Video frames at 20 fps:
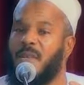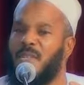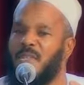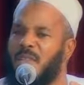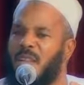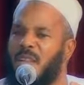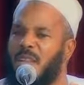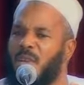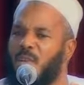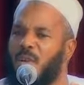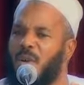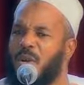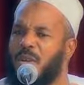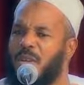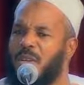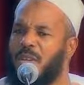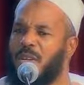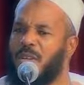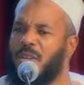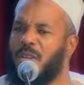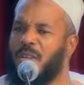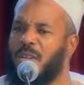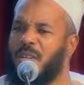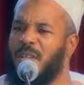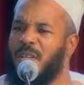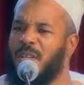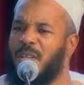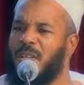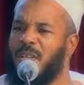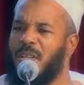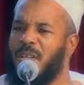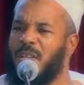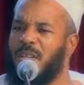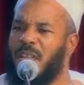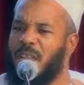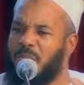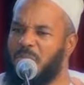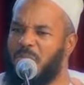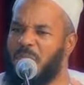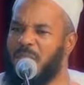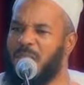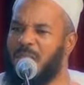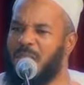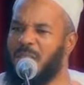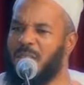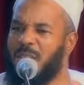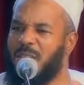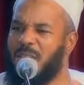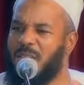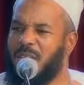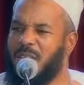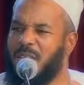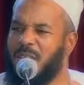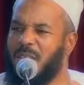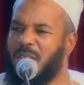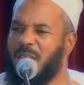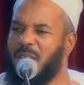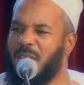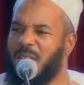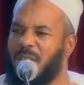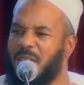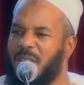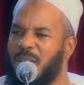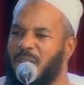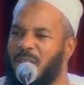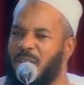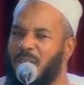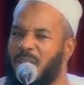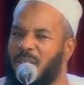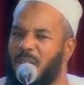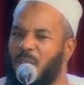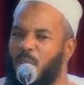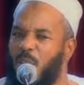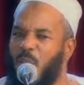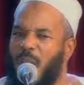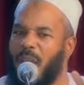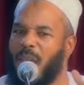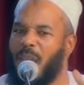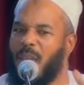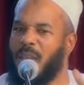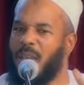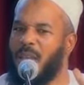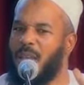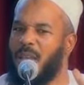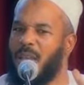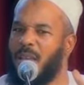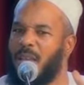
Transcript: what's the other word that means way?